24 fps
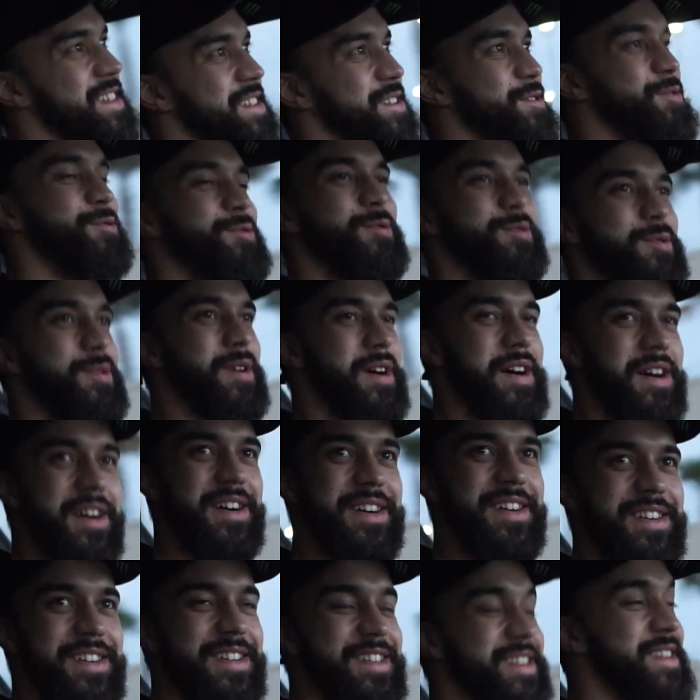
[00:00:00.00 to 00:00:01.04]

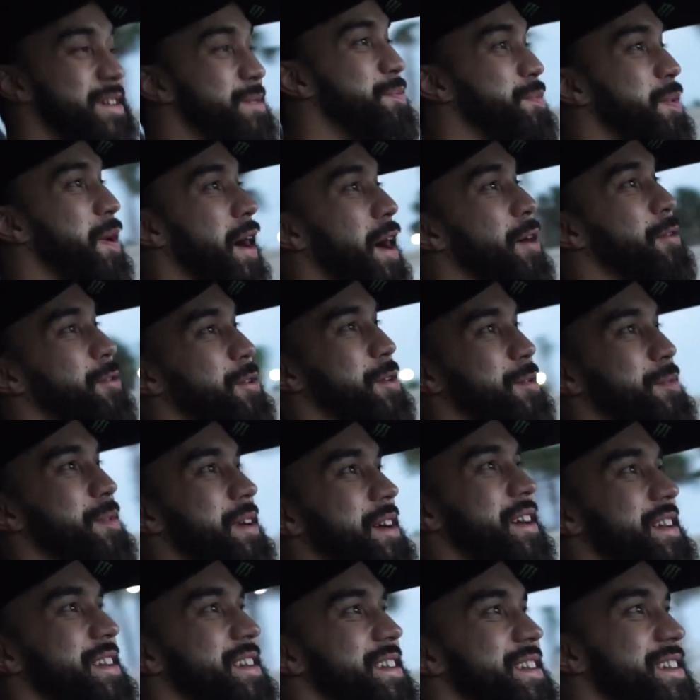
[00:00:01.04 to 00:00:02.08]
Oh, power,
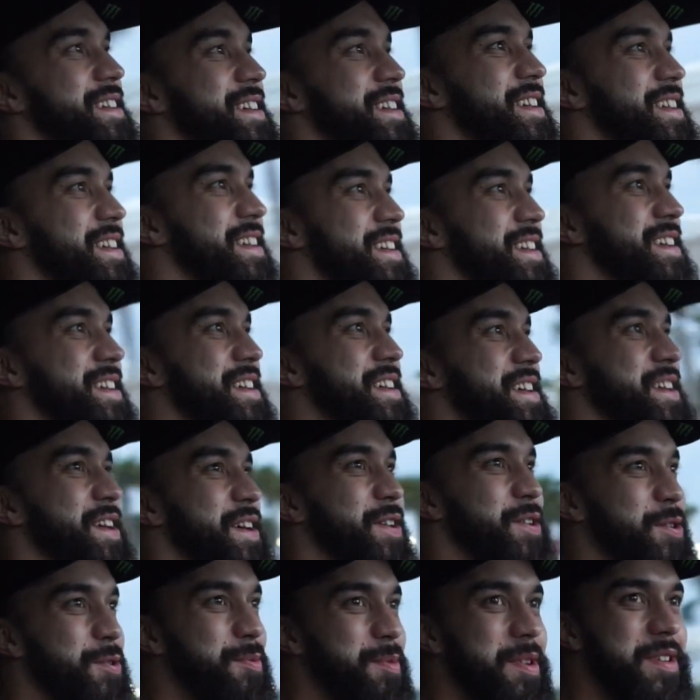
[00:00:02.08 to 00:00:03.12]
man.
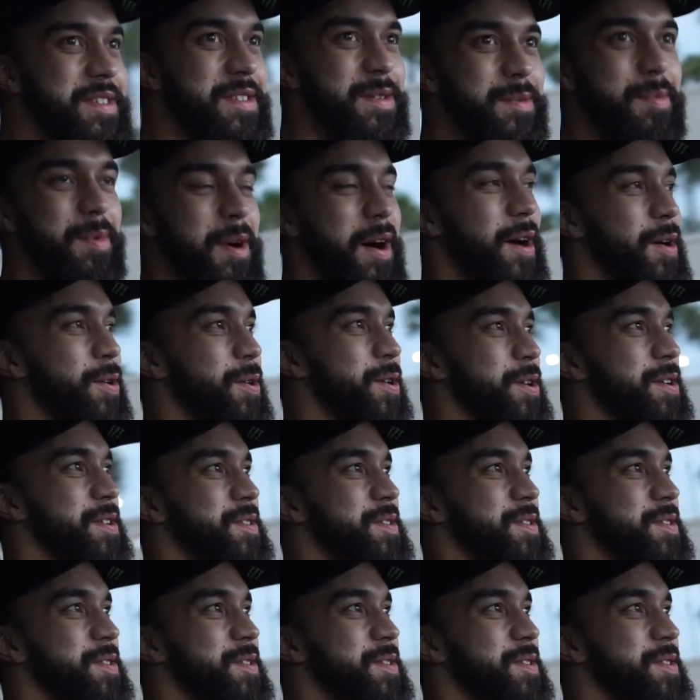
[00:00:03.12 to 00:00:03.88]
You do this to power.